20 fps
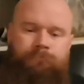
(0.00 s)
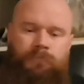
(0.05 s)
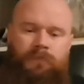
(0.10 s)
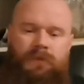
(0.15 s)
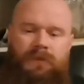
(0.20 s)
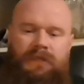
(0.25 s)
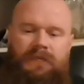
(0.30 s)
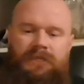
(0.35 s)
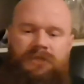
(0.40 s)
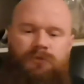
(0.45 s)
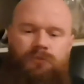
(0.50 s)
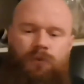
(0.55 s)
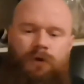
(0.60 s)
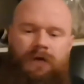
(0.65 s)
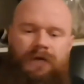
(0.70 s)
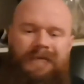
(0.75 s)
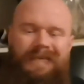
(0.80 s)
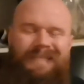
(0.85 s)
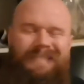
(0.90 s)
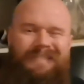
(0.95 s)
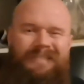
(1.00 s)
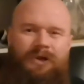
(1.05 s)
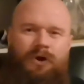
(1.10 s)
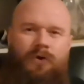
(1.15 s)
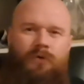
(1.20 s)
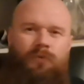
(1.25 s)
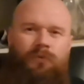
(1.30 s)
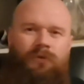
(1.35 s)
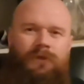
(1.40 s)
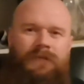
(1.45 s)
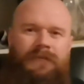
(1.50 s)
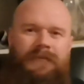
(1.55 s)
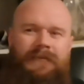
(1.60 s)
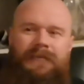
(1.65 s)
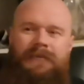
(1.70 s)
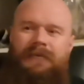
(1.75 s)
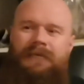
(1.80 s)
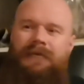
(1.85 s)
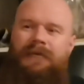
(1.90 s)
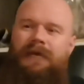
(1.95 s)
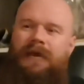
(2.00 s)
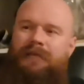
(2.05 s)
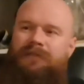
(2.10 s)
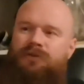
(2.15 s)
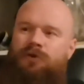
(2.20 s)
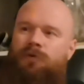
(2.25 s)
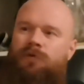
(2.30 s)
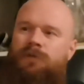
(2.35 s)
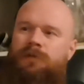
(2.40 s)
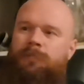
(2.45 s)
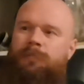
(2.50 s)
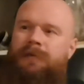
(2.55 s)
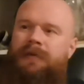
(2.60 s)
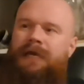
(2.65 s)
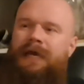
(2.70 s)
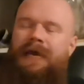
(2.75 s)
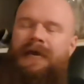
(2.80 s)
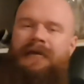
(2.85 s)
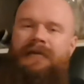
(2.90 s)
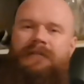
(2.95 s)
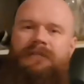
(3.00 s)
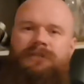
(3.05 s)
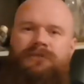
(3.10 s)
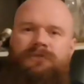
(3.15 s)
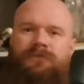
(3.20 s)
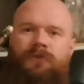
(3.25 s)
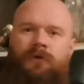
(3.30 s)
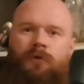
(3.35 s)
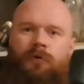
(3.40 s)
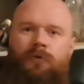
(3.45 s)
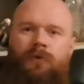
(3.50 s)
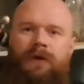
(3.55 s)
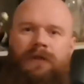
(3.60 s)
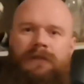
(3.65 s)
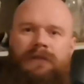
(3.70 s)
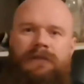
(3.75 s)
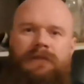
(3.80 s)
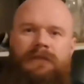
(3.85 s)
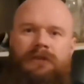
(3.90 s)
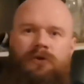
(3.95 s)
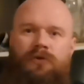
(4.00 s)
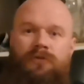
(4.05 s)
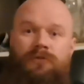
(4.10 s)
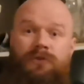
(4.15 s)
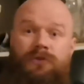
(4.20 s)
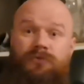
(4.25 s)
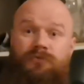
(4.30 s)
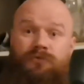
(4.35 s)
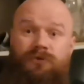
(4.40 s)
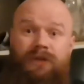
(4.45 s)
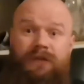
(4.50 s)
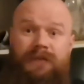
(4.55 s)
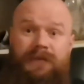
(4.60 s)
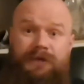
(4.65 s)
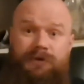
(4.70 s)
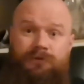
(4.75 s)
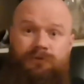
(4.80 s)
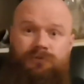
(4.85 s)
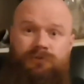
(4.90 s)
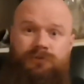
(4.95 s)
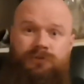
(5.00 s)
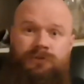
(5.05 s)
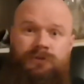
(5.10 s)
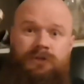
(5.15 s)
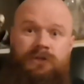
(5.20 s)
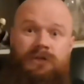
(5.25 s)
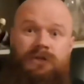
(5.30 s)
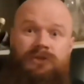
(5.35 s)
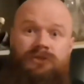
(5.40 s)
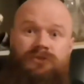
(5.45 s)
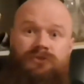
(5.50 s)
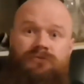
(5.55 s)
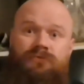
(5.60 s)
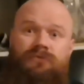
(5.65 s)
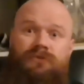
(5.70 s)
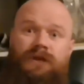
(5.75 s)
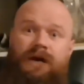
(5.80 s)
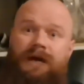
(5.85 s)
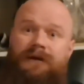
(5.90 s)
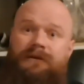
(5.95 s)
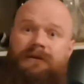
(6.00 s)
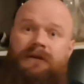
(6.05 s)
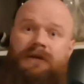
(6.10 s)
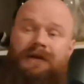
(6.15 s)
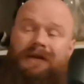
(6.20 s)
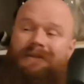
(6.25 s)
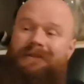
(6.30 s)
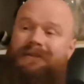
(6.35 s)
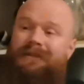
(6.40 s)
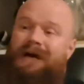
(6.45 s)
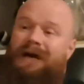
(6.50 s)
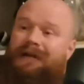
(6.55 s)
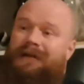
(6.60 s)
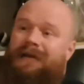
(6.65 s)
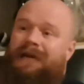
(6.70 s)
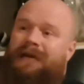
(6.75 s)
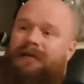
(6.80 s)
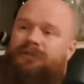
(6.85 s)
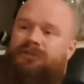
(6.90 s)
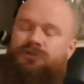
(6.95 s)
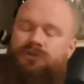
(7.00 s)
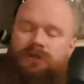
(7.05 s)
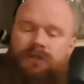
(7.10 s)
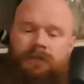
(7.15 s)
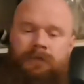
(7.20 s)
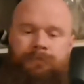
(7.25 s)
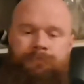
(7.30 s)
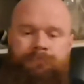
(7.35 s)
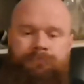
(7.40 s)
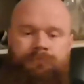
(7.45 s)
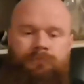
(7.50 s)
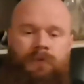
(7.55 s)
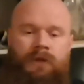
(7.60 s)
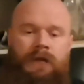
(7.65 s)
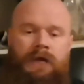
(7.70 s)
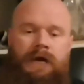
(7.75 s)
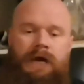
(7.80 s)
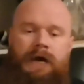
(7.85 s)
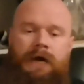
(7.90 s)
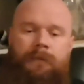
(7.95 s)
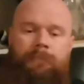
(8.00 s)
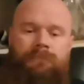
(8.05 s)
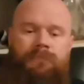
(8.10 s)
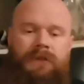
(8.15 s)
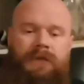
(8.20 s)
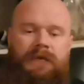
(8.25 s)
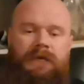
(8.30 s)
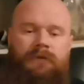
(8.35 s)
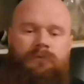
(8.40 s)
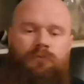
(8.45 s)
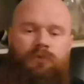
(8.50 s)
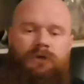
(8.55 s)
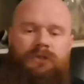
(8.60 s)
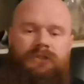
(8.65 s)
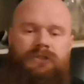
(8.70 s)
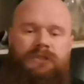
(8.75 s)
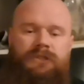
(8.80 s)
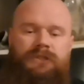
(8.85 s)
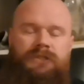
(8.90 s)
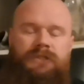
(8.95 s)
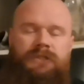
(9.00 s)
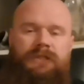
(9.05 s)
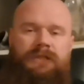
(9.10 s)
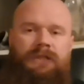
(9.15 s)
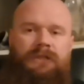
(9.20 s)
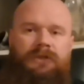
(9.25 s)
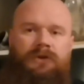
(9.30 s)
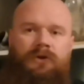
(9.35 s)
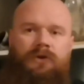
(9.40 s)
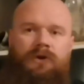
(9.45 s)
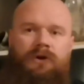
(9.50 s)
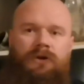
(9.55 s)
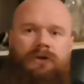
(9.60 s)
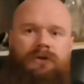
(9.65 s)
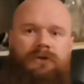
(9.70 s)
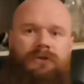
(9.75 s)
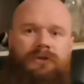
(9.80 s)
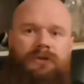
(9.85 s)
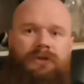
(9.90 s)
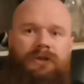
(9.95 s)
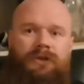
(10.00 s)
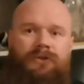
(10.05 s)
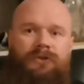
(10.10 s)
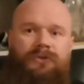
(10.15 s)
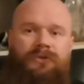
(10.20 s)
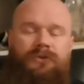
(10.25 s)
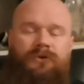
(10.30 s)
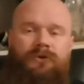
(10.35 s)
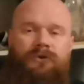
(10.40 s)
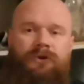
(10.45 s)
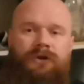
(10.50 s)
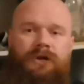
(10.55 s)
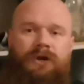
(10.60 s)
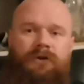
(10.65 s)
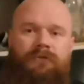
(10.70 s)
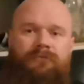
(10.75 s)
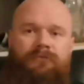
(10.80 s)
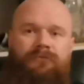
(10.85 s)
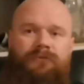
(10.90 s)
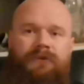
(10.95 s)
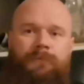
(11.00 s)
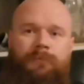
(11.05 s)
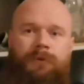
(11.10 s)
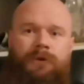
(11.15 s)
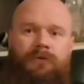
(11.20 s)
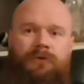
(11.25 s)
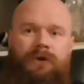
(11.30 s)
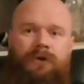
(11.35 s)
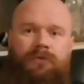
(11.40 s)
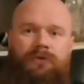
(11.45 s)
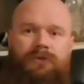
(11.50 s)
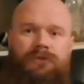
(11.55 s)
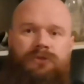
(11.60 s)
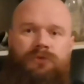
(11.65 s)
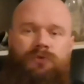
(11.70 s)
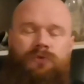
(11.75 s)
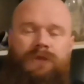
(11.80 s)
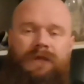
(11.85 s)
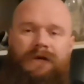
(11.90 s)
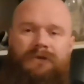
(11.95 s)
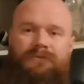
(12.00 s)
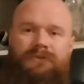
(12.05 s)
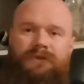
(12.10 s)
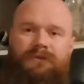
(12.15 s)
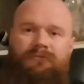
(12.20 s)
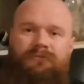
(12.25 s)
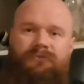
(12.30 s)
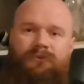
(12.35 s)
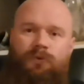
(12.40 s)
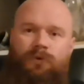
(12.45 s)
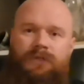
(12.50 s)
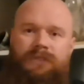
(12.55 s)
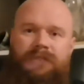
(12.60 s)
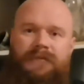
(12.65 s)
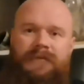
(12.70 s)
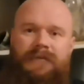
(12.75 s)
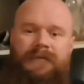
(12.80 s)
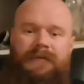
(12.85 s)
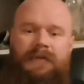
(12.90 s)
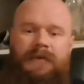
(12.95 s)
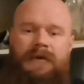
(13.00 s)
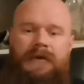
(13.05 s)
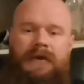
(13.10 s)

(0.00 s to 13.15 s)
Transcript: This one has only been aged for a little over 3 years, so not a lot actually. It was distilled on the 3rd of February 2014